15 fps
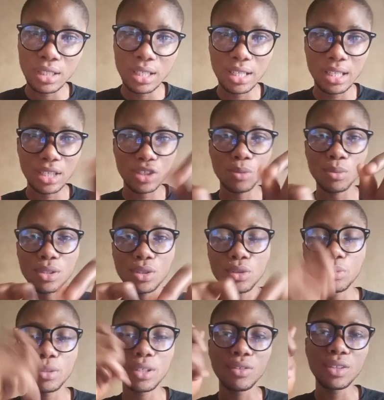and there are some
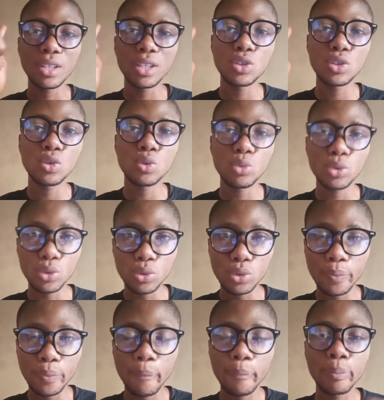ingredients you use.
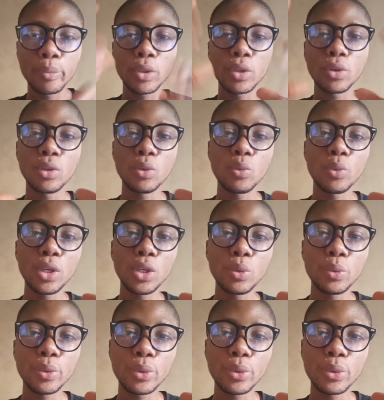You know, the way you
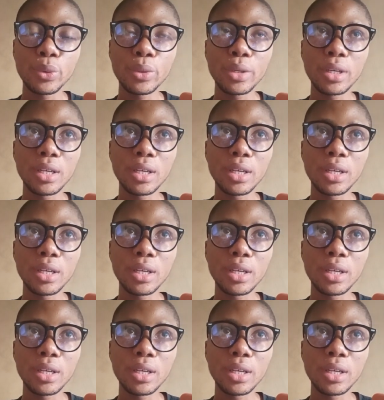will cook